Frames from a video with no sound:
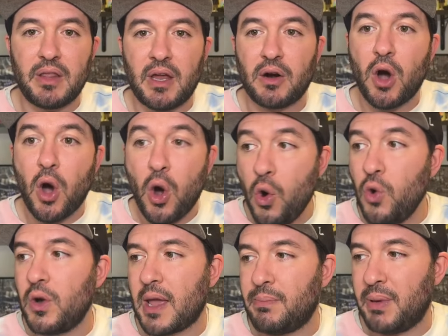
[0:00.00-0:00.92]
They are
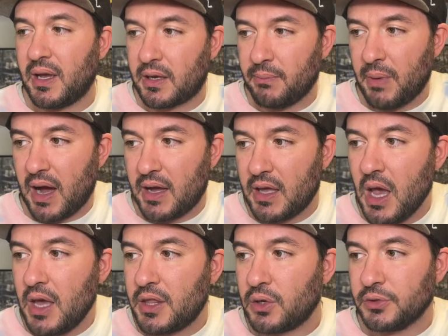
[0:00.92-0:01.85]
owed a pick by
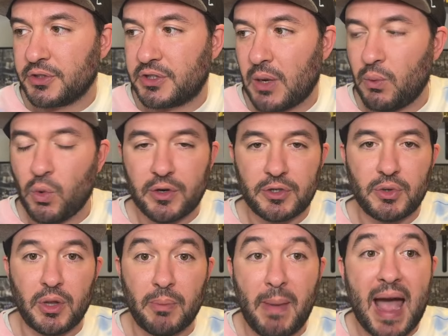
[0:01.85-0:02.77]
the Golden State Warriors,
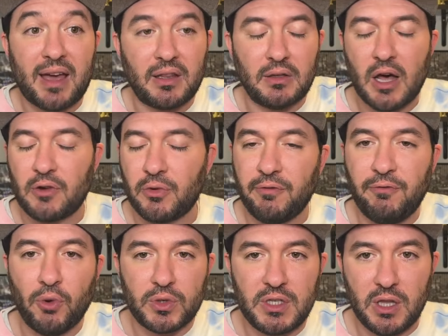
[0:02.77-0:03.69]
who are the back of the lottery,
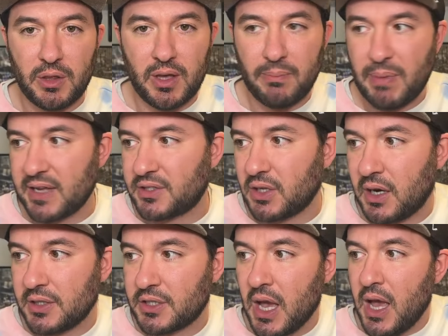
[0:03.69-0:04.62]
14th best odds.